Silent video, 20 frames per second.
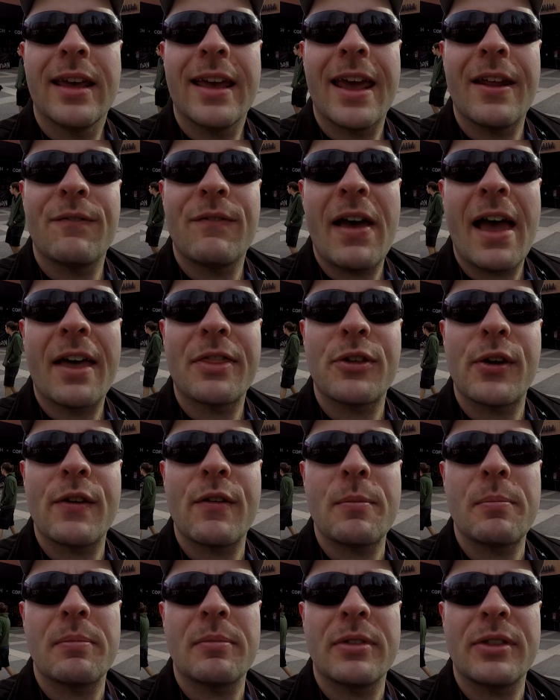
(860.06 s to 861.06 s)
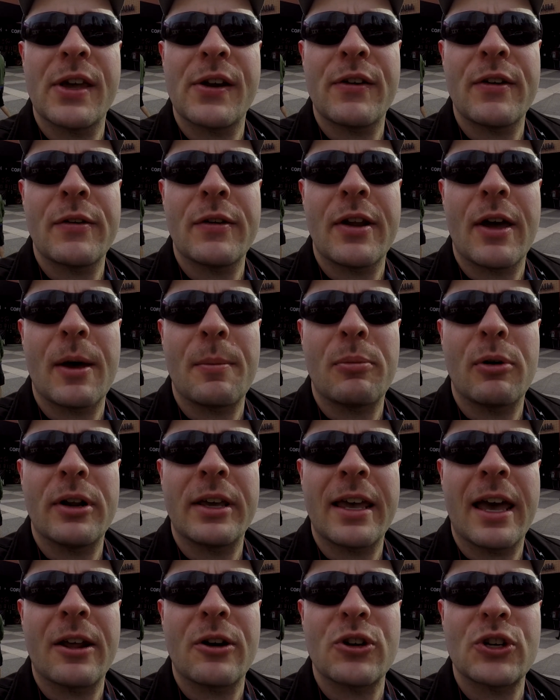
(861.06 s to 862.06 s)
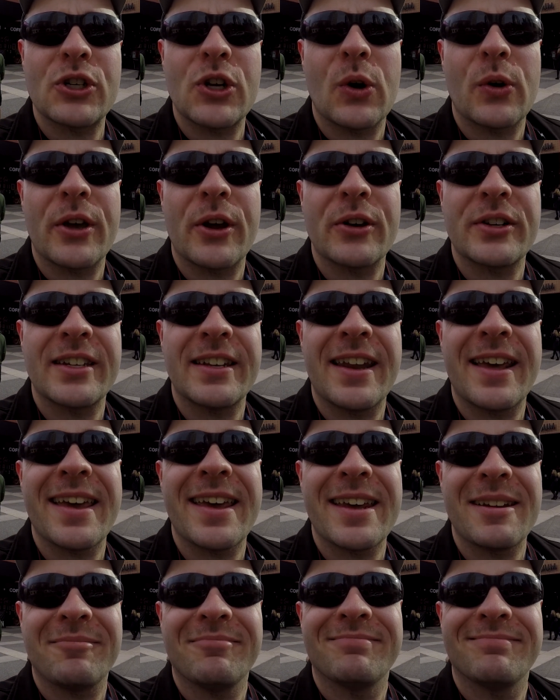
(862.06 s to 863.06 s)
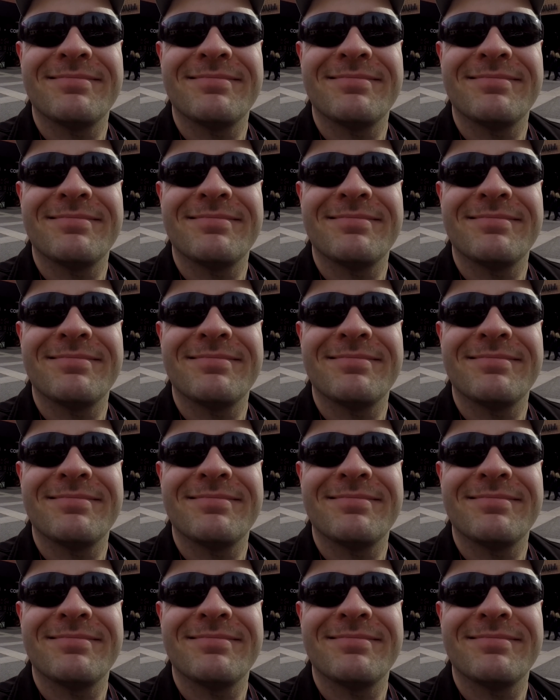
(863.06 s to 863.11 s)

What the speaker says: In fact, they're even putting on a show here tonight.